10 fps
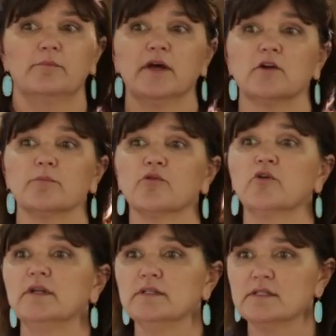better
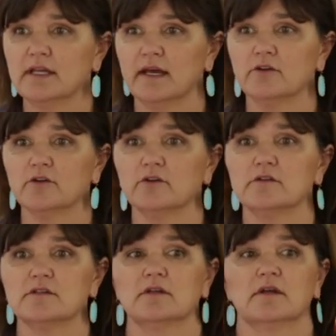pruning
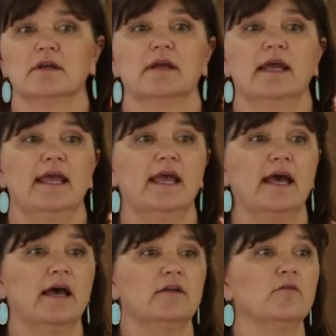standards,
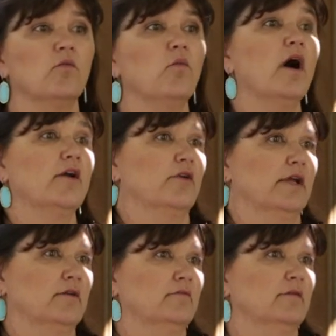and watering.